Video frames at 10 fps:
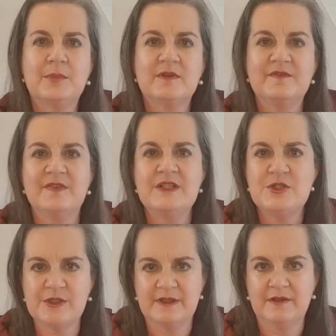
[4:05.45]

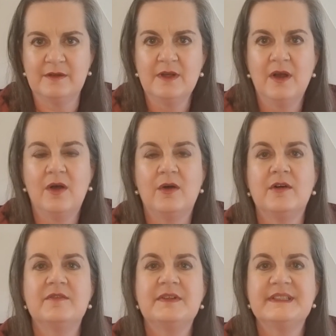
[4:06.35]
provision
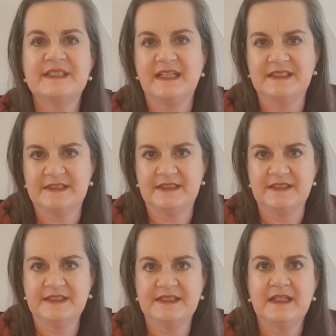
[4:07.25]
of
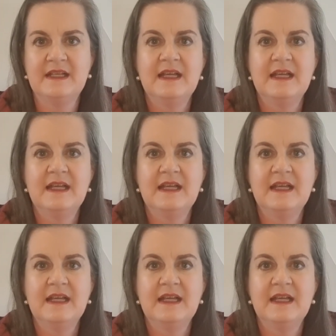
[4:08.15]
sustenance.